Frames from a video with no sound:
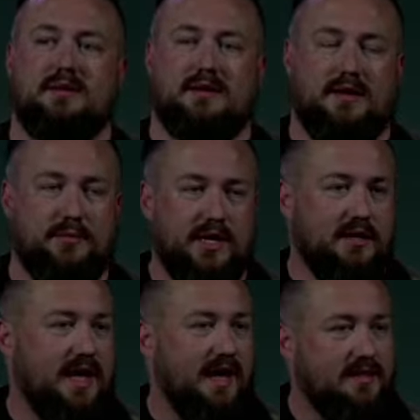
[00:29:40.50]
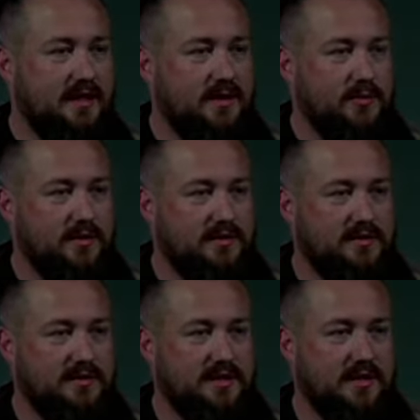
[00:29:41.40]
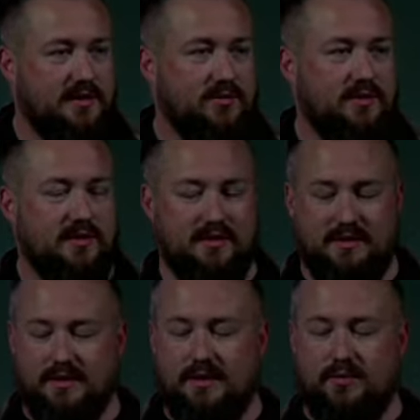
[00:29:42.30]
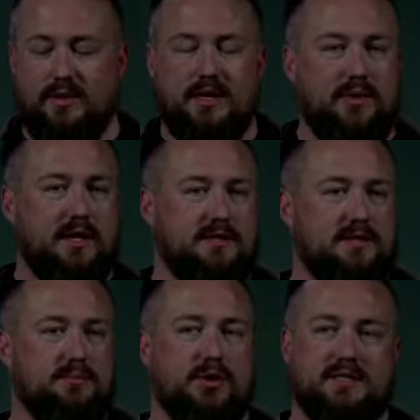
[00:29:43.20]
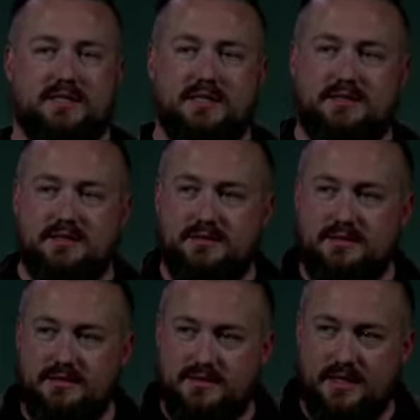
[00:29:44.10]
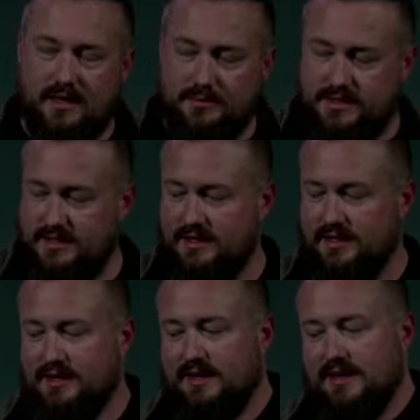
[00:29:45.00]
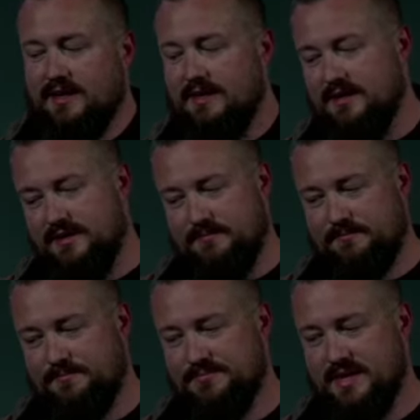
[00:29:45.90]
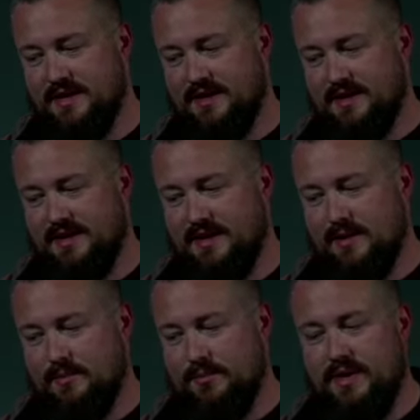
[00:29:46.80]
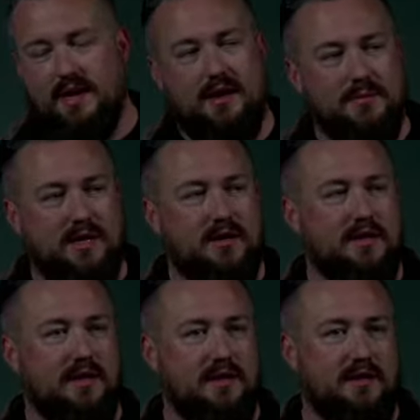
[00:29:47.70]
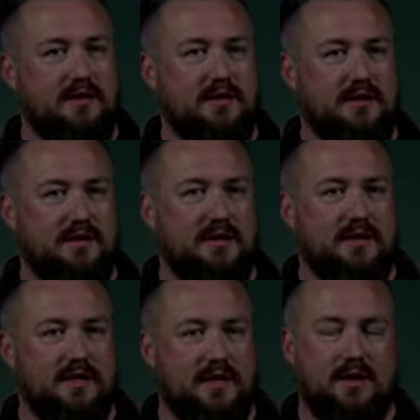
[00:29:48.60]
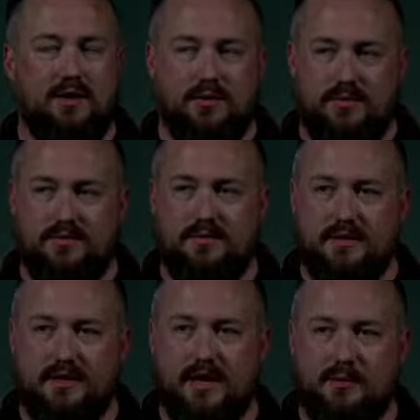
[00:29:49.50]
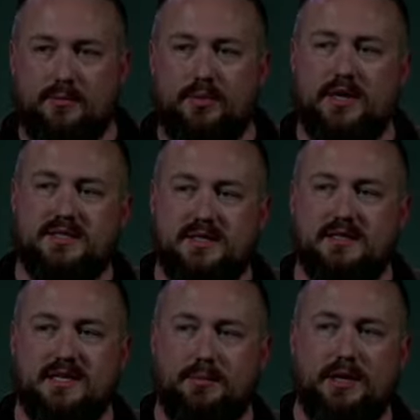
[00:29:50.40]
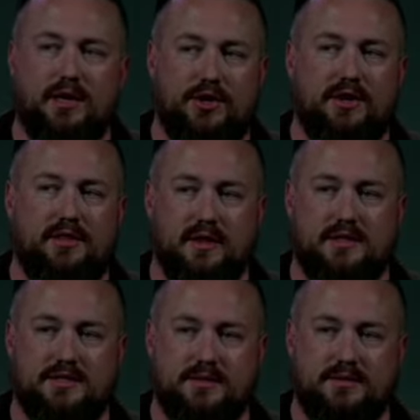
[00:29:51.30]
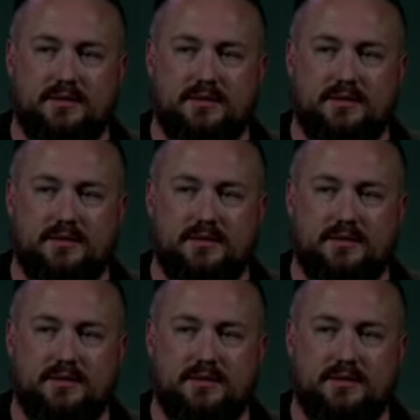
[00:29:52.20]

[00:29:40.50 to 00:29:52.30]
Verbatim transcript: I begin to hate that word. Like, when can we get some precedented times? Uh, but now I'm kind of like, like, oh, unprecedented can be a good thing too.